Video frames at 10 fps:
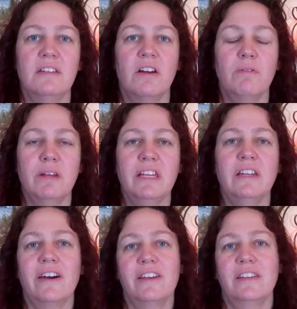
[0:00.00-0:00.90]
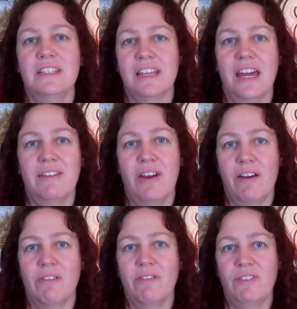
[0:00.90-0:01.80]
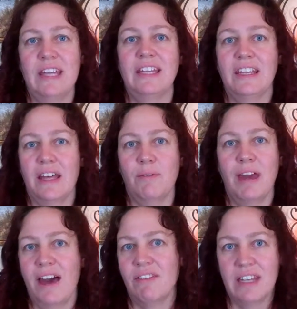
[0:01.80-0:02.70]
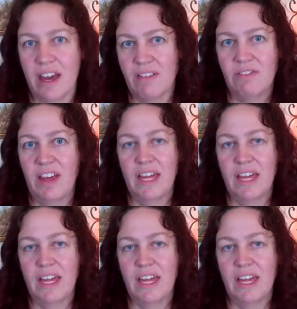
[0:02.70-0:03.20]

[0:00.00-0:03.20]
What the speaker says: are really not on the side of ever feeling like we have enough.